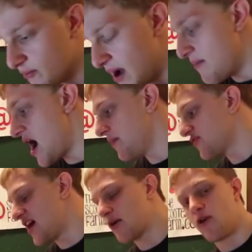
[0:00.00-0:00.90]
dude. My mom
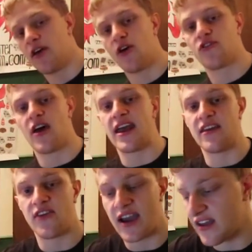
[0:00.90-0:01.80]
is like one of those
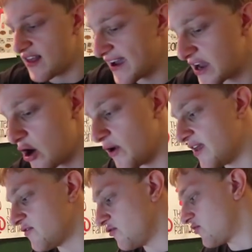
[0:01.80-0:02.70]
ladies that could like go
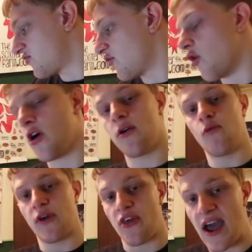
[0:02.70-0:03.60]
into a store
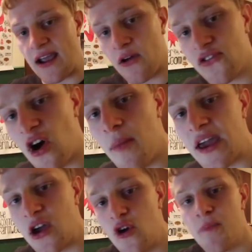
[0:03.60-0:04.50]
with like so
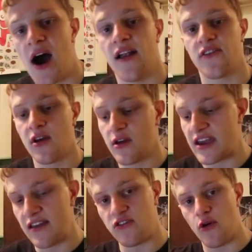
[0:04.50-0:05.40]
many coupons,
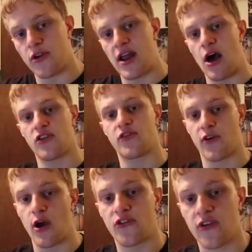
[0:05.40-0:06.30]
get $200 of
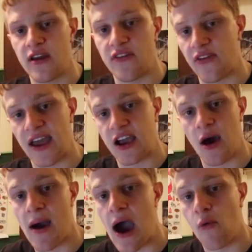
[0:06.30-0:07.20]
groceries, and like
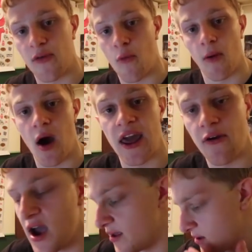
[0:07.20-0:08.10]
come out with more
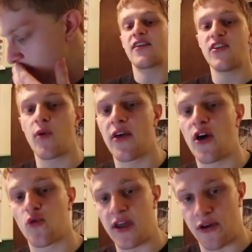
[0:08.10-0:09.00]
money, right? Like she's one of
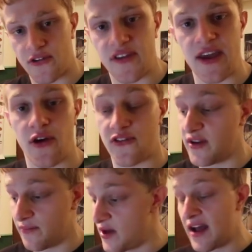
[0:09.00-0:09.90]
those wheelers and dealers,
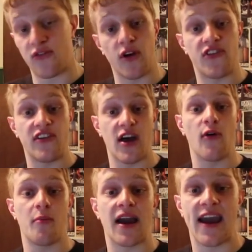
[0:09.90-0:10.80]
and that's what she's done
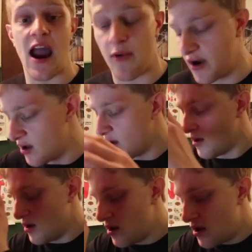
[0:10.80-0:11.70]
with my Cameron.
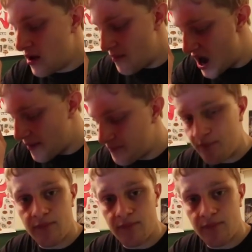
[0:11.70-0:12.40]
Mom,